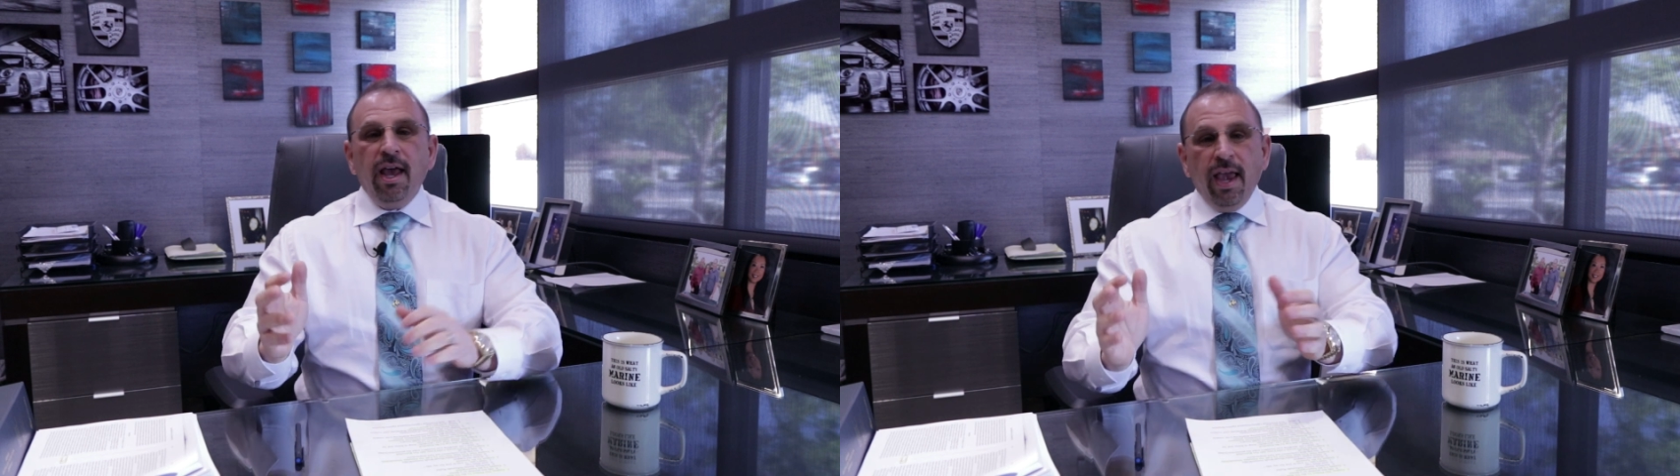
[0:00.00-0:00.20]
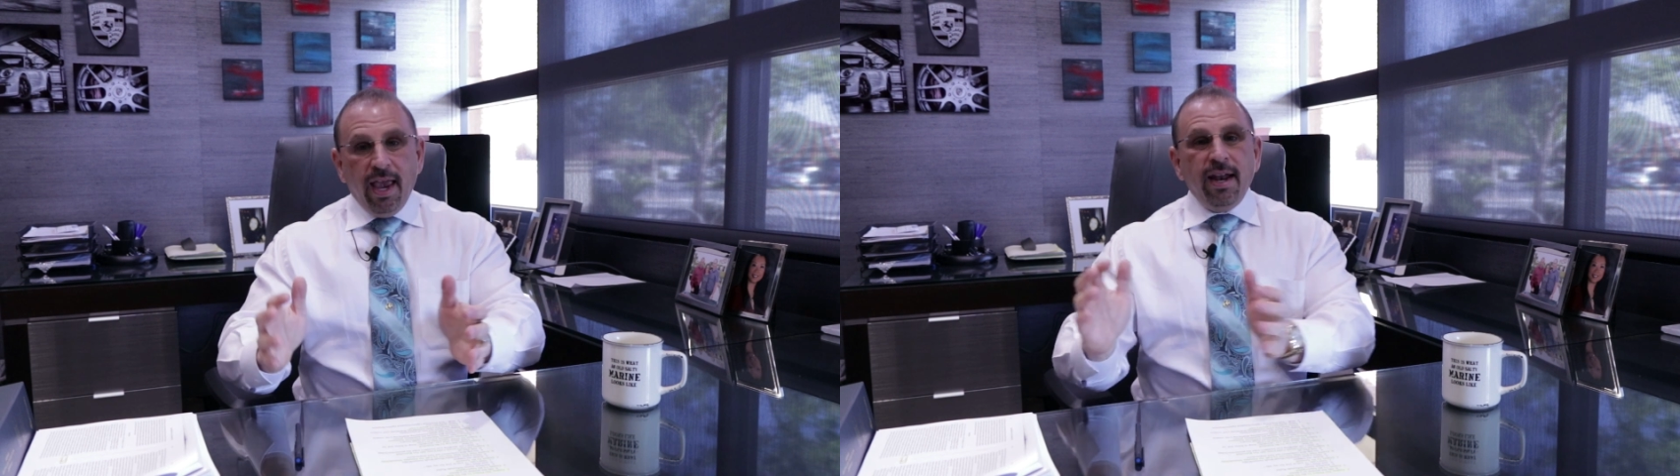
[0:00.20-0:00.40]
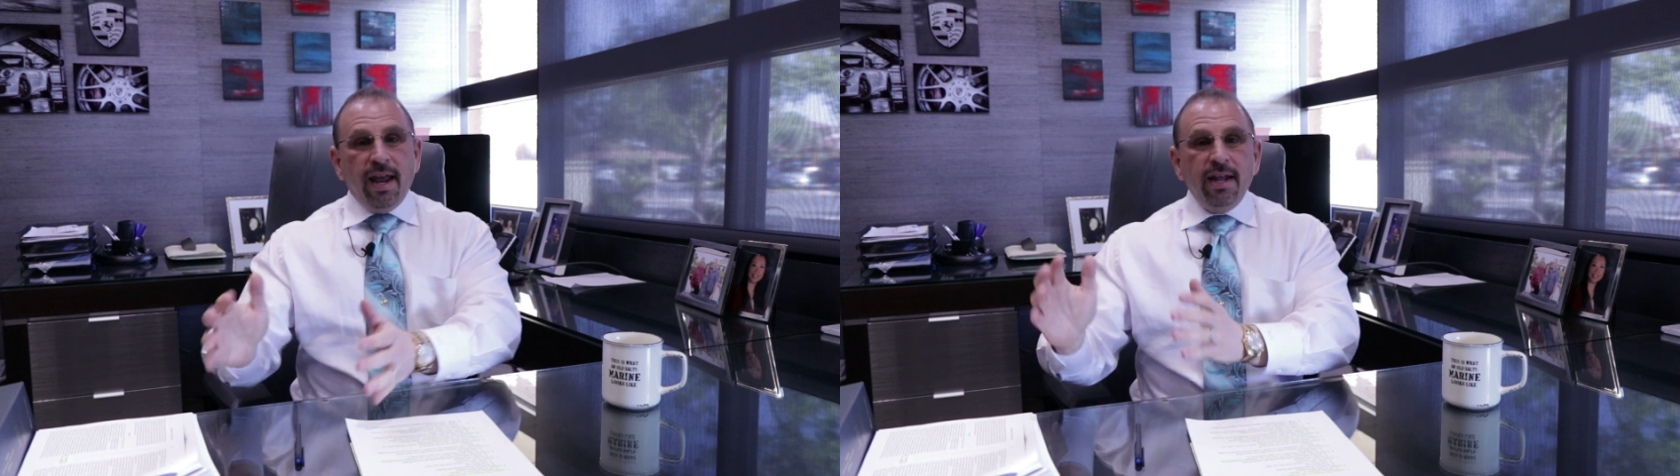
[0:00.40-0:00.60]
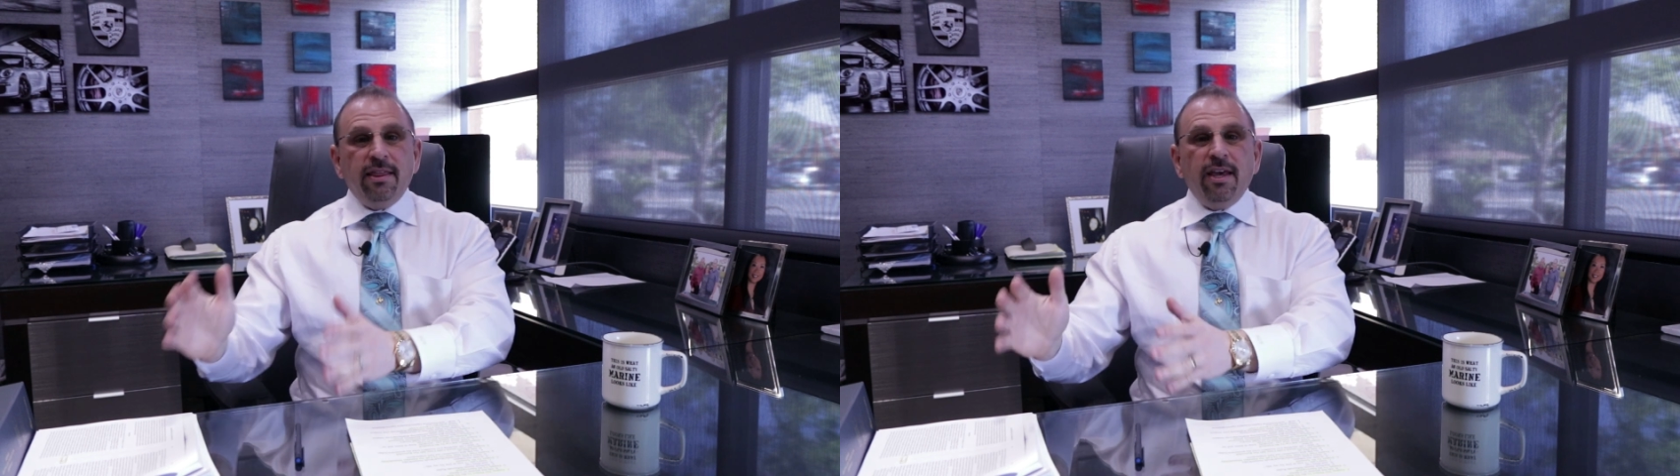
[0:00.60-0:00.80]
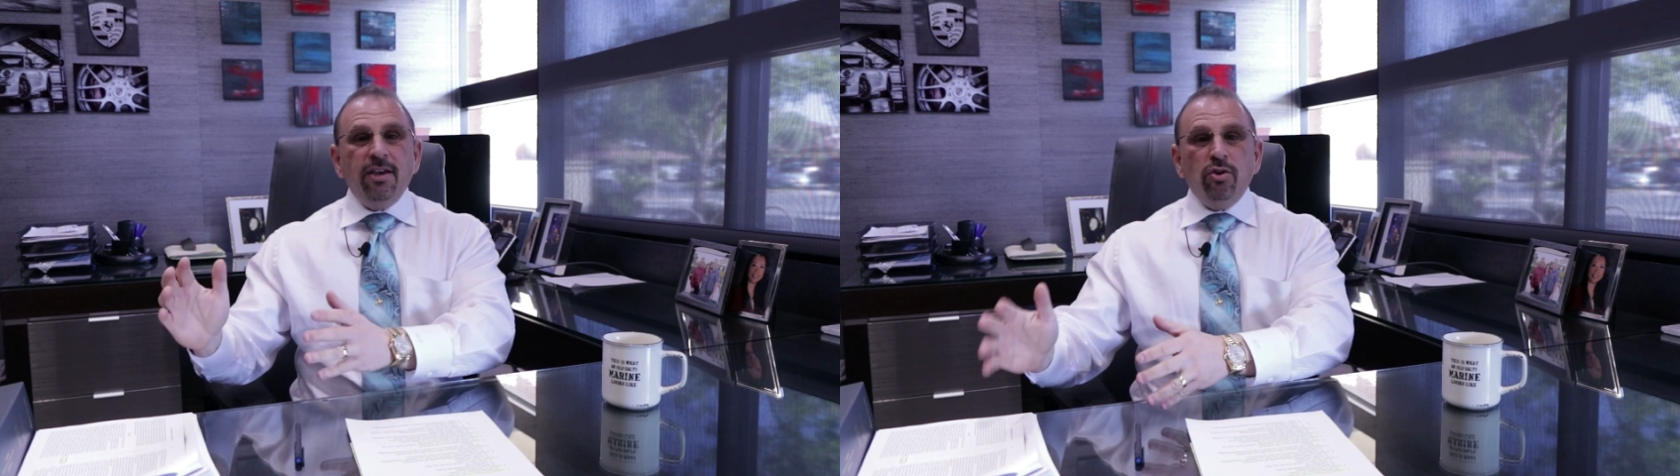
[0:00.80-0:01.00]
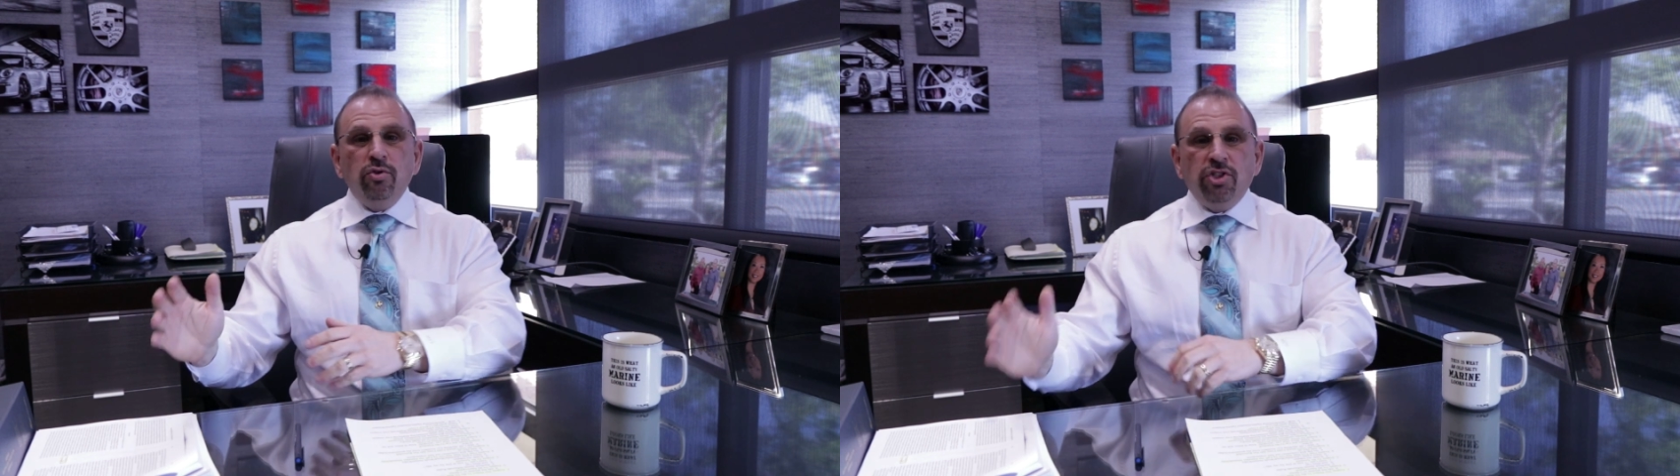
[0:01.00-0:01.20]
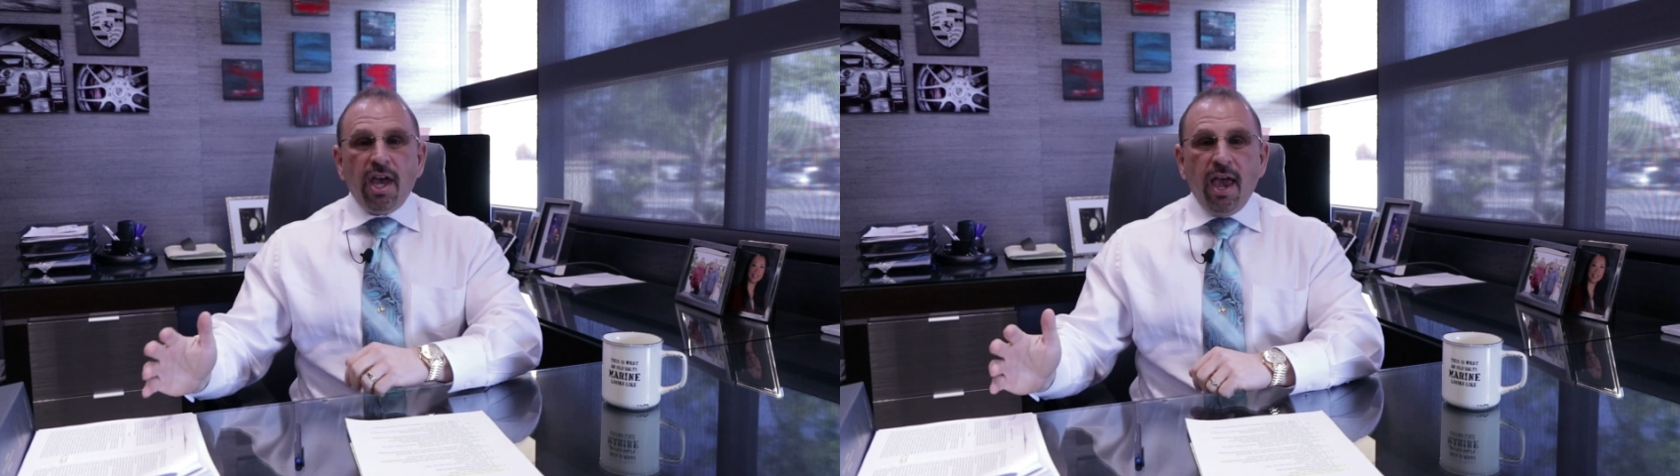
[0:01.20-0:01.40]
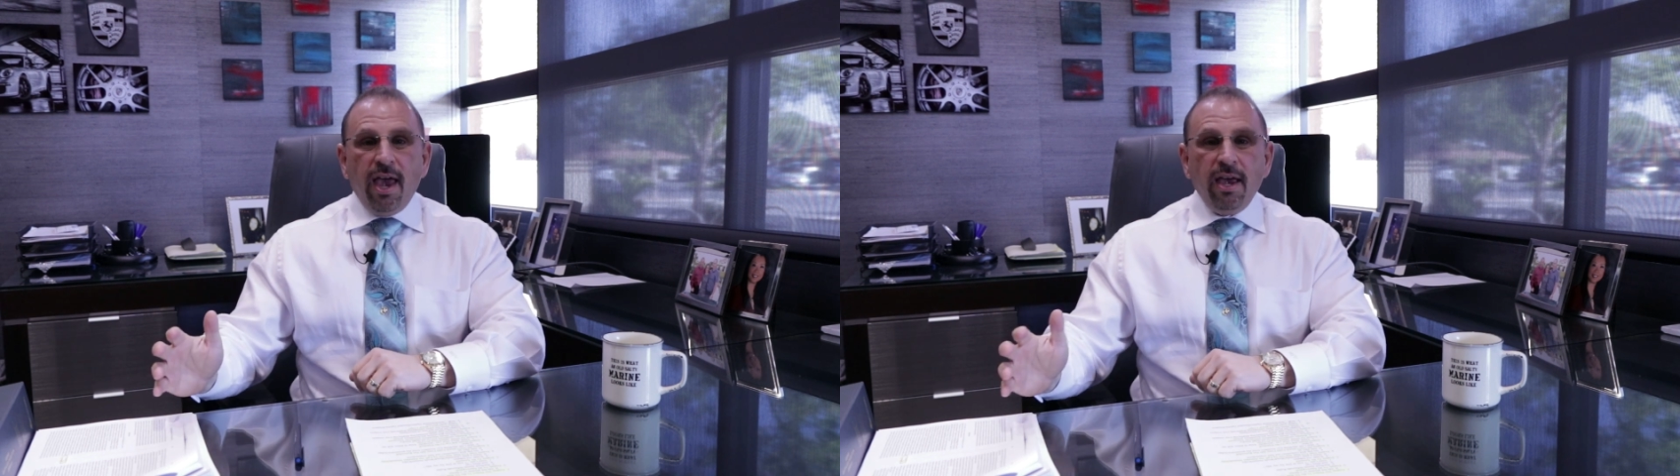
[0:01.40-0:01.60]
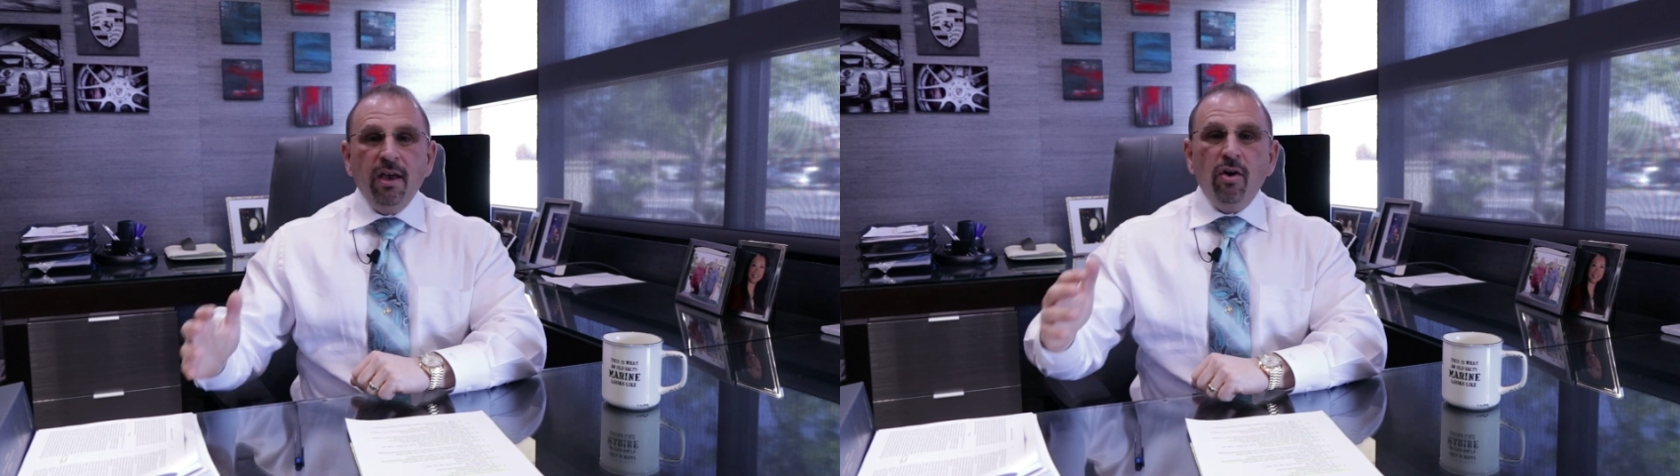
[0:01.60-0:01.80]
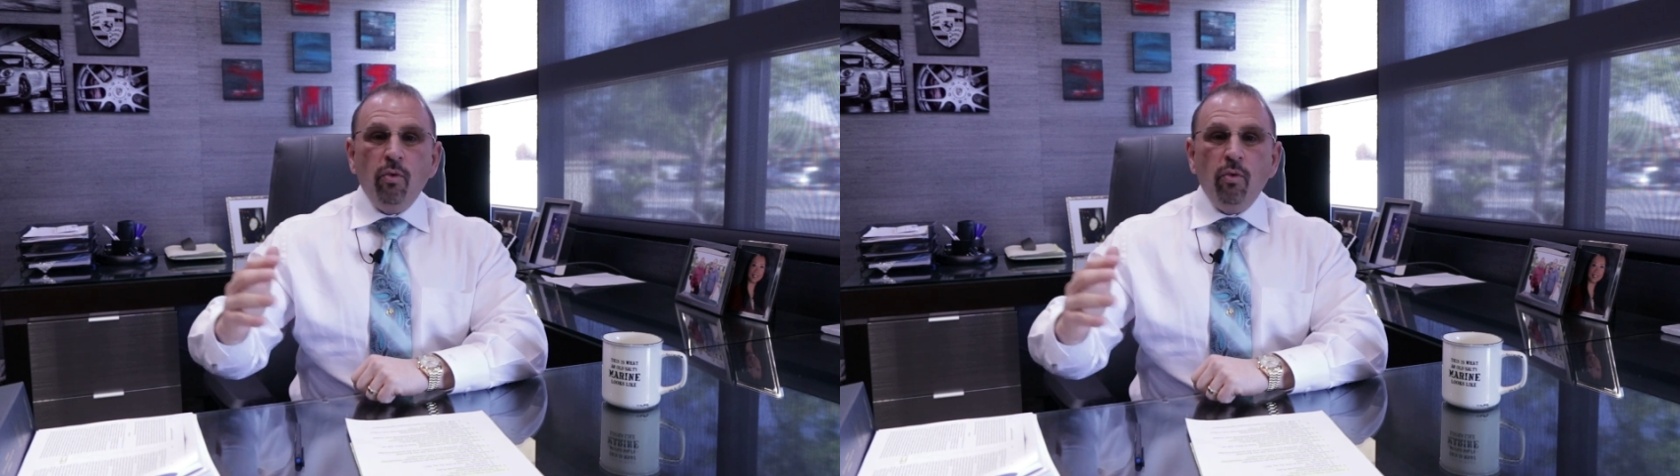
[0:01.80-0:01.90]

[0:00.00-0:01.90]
and anything you say